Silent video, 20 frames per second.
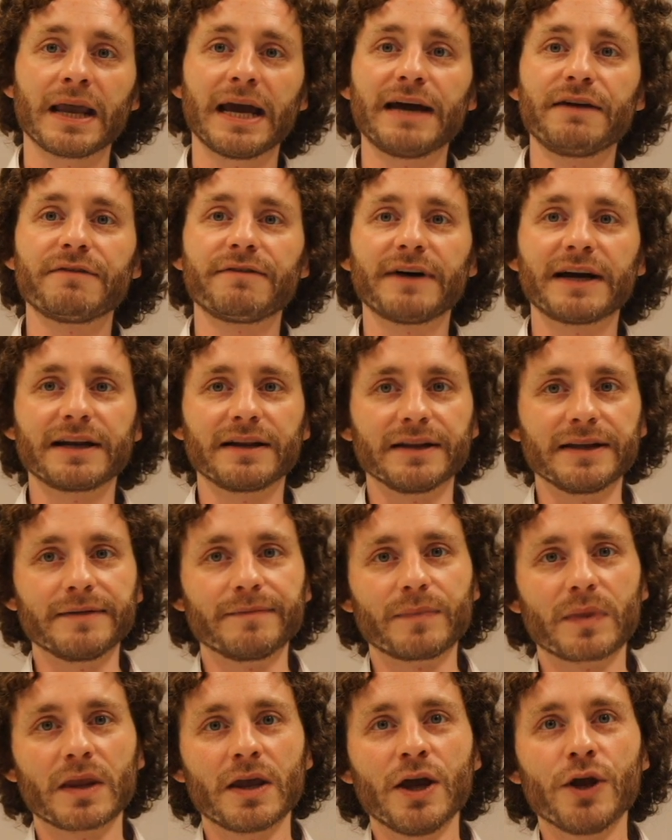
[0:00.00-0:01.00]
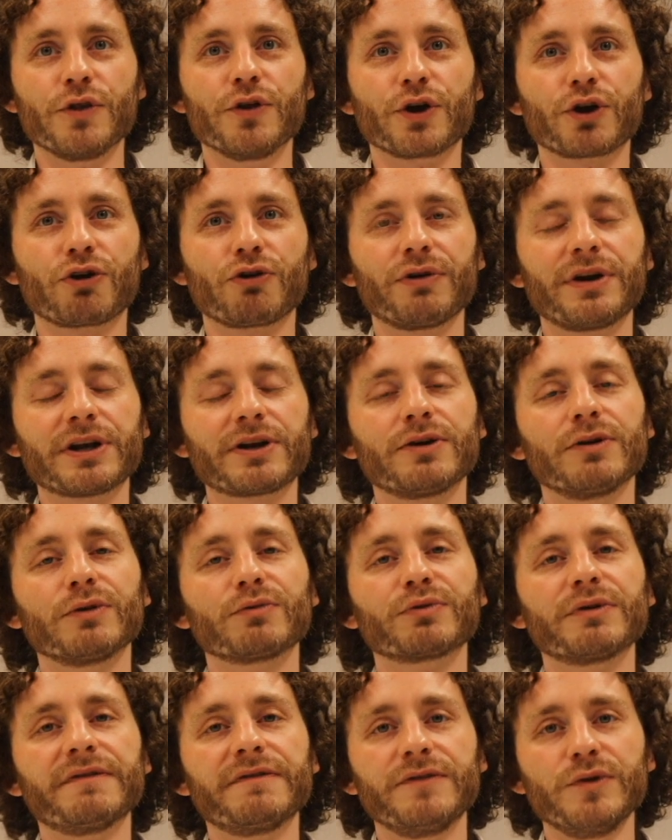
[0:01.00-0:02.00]
And finally, the critical
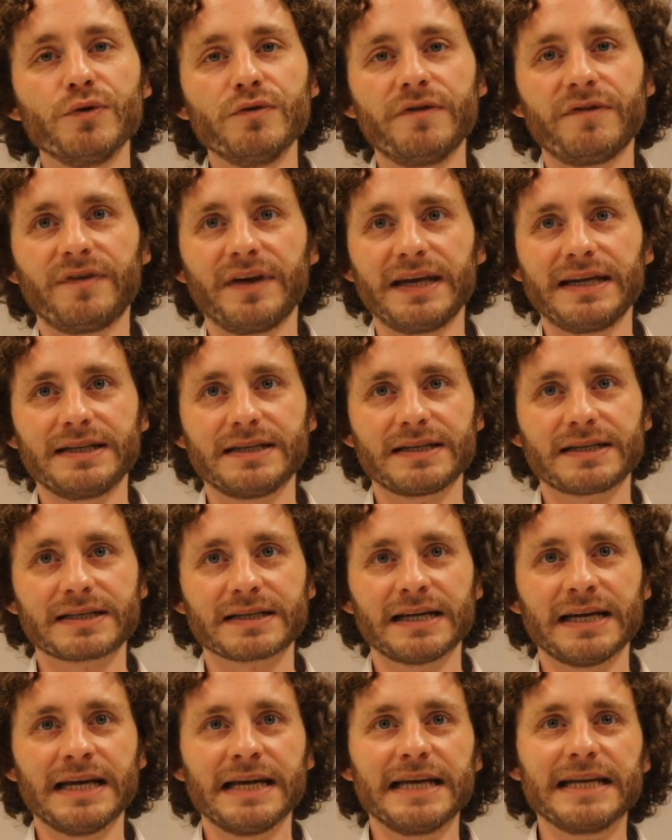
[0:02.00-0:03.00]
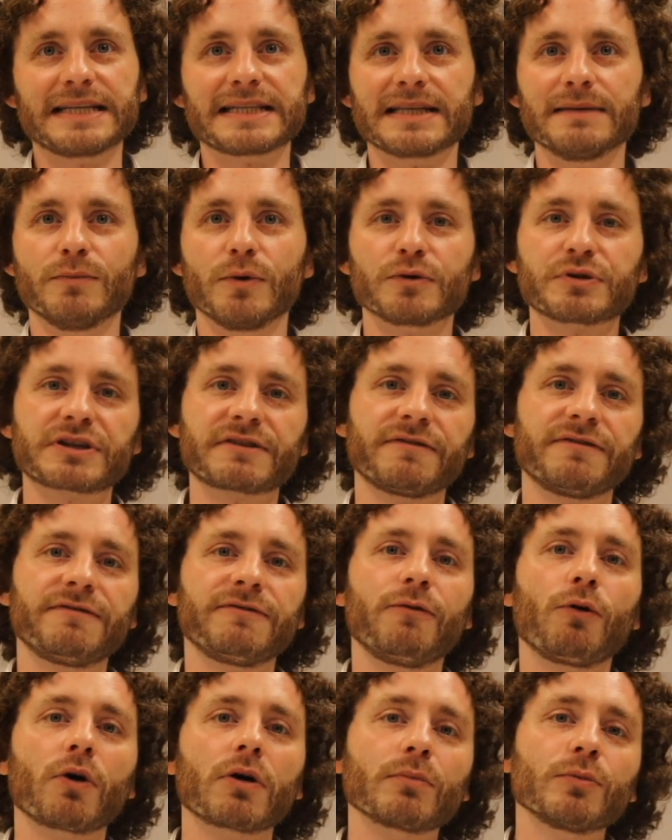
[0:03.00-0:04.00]
review phase is the most
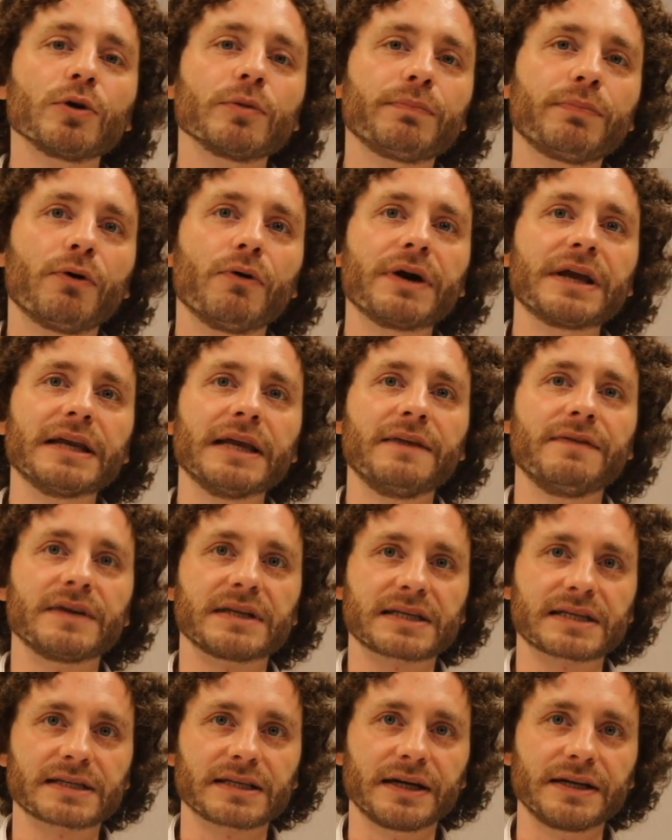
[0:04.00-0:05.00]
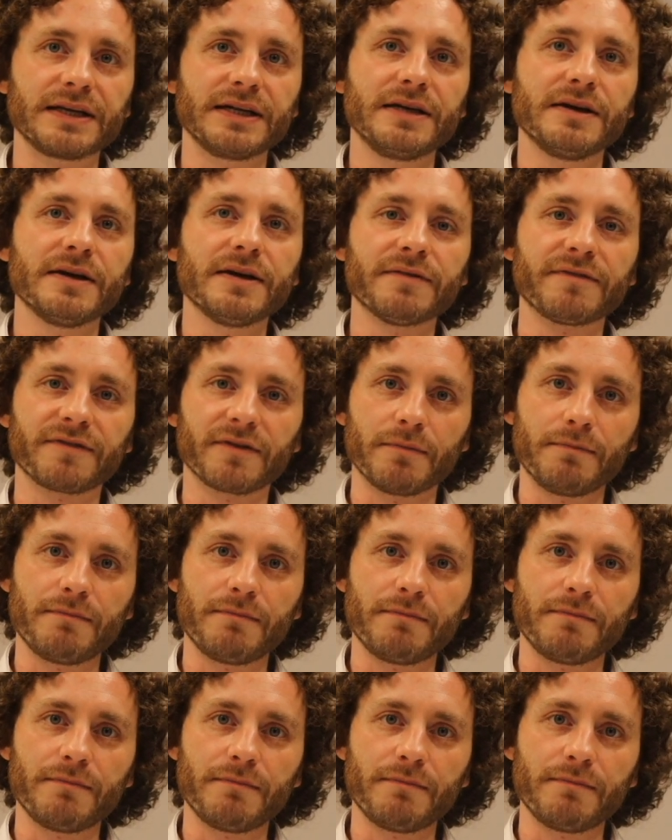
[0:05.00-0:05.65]
formal point in the study for